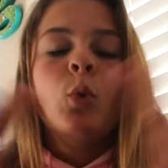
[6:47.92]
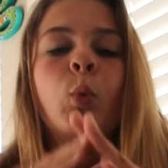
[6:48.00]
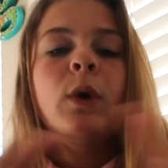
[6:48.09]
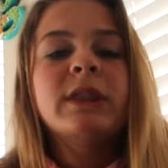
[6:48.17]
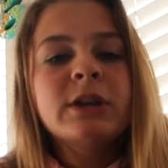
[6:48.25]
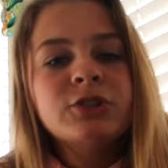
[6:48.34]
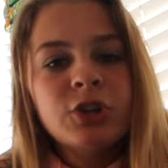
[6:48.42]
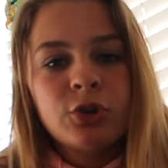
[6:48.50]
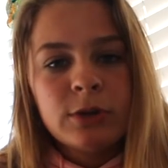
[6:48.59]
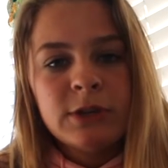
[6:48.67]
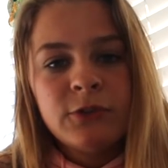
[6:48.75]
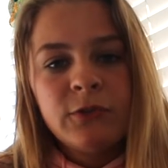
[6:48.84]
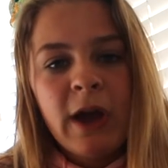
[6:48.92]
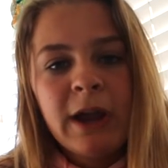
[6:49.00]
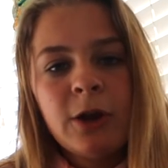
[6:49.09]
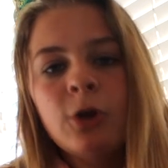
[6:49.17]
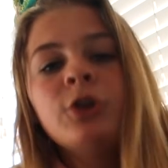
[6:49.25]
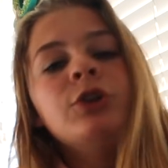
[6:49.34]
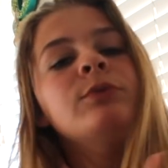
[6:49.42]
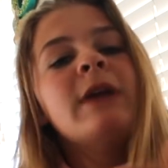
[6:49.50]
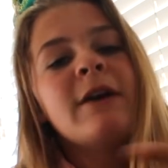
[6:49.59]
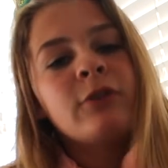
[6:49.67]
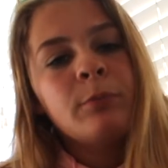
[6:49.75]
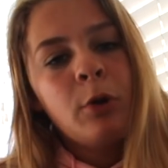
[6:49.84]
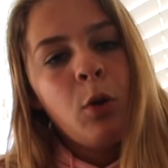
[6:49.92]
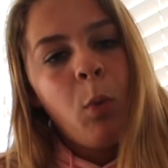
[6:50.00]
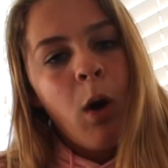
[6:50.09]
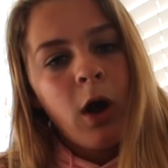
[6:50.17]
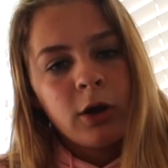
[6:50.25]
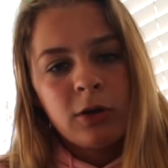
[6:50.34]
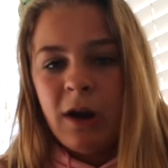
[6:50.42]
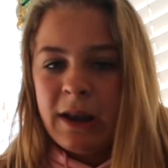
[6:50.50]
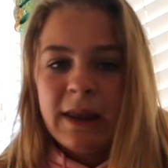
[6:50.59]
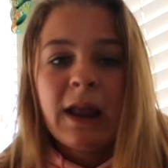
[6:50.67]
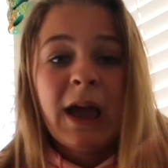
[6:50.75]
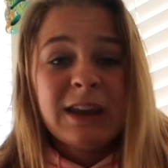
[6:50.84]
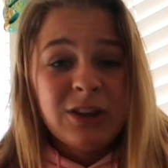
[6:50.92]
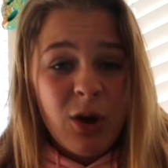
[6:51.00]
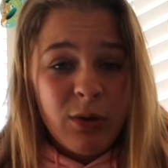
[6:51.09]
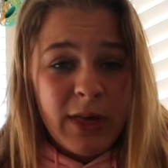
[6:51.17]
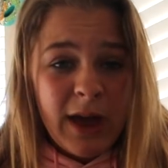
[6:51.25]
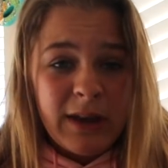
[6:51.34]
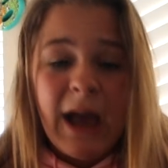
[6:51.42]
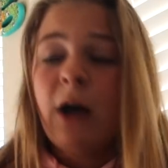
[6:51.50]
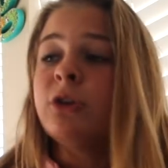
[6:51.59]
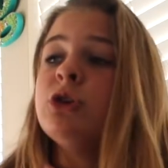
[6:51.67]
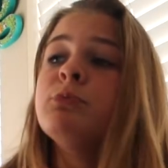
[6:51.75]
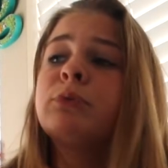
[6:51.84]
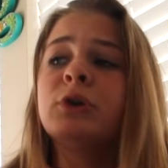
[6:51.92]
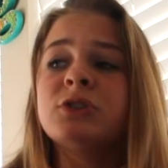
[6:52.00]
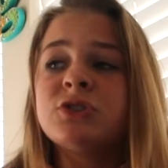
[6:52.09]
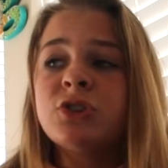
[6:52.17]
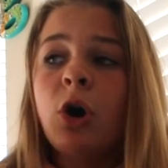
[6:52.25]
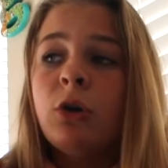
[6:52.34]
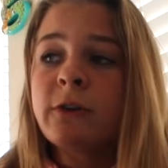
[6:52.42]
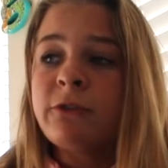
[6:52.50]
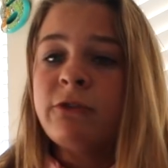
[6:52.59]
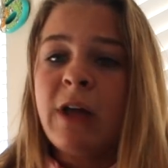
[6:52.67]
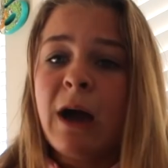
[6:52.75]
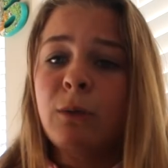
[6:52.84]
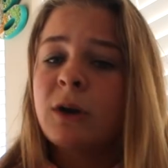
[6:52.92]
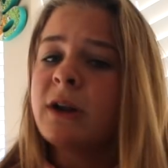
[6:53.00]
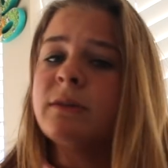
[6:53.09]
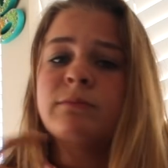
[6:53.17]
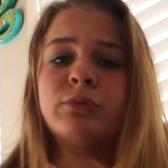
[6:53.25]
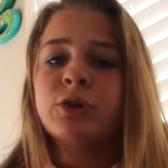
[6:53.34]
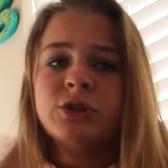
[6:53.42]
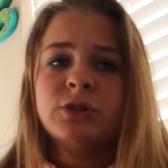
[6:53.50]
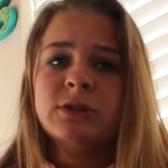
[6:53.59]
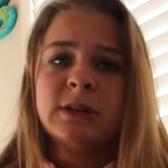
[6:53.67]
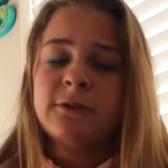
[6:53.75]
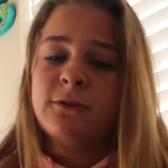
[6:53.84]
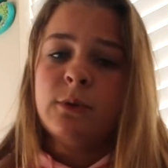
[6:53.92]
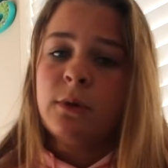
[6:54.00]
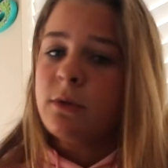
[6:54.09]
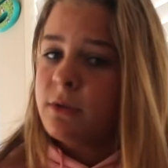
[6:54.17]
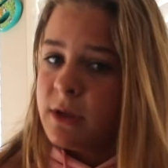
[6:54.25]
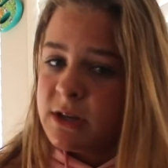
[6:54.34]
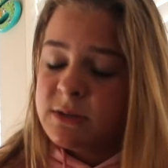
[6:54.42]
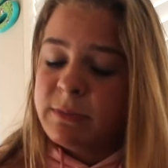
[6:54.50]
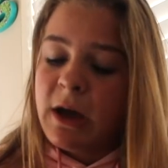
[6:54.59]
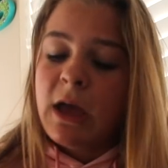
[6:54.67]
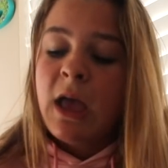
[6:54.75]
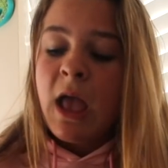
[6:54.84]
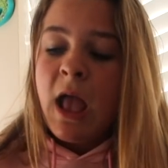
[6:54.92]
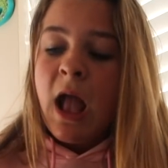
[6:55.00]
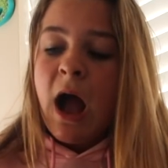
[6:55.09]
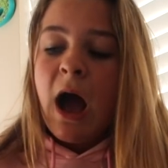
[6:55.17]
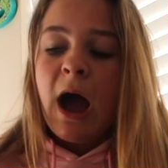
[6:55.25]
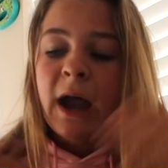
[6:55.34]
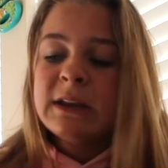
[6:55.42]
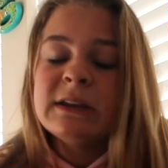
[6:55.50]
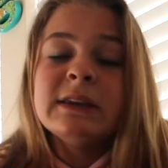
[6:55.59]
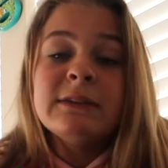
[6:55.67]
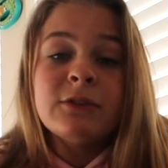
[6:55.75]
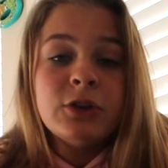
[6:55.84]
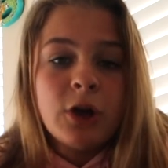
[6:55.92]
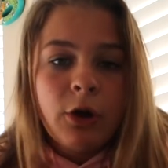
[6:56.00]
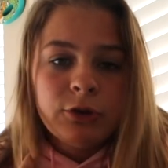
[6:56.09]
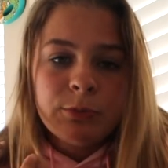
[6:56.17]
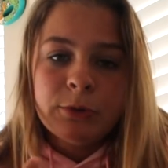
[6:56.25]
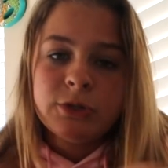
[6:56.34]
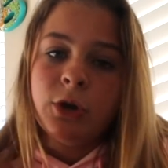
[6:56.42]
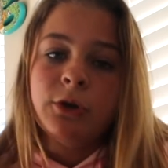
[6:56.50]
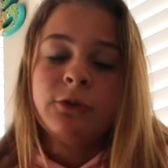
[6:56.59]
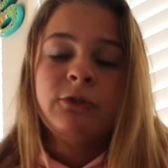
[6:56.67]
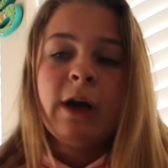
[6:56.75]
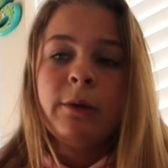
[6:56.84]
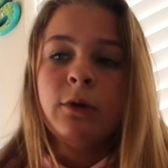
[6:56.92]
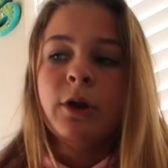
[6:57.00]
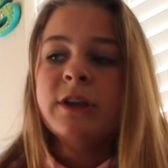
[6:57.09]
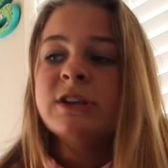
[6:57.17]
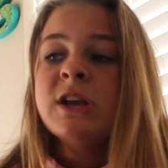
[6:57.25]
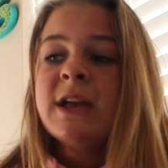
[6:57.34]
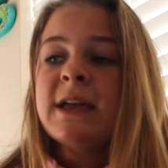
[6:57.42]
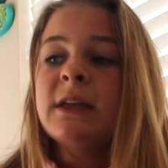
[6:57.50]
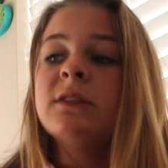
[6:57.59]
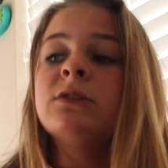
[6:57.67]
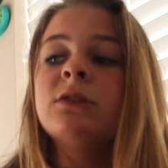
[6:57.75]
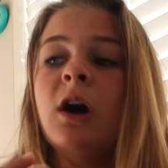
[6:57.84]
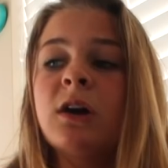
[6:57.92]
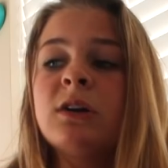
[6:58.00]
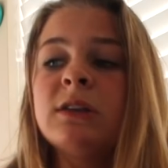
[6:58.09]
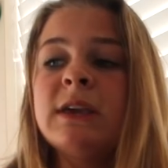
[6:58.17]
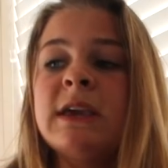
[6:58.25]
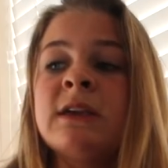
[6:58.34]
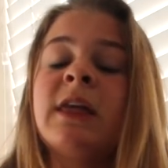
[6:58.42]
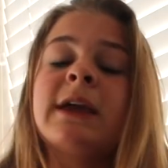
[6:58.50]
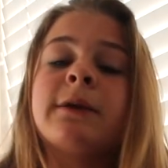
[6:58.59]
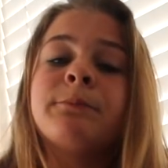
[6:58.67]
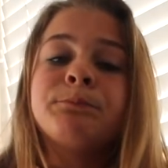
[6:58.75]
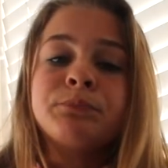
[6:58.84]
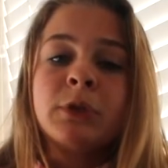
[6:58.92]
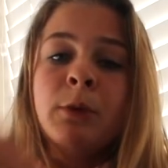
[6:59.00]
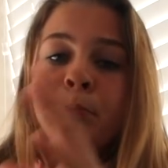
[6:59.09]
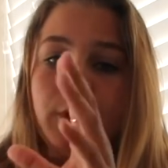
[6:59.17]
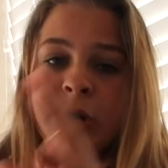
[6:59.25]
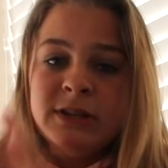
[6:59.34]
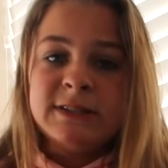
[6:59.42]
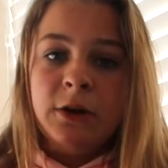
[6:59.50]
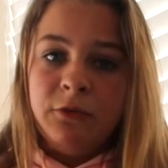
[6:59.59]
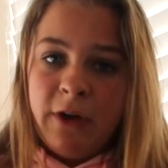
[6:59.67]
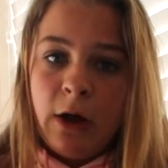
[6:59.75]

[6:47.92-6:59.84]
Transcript: when there's a grease fire, you never put water on it. I know that now. You put salt or flour, and I'm pretty sure there's, like, a few other things. But I didn't even know to put salt or flour on it, and luckily it, like, burned itself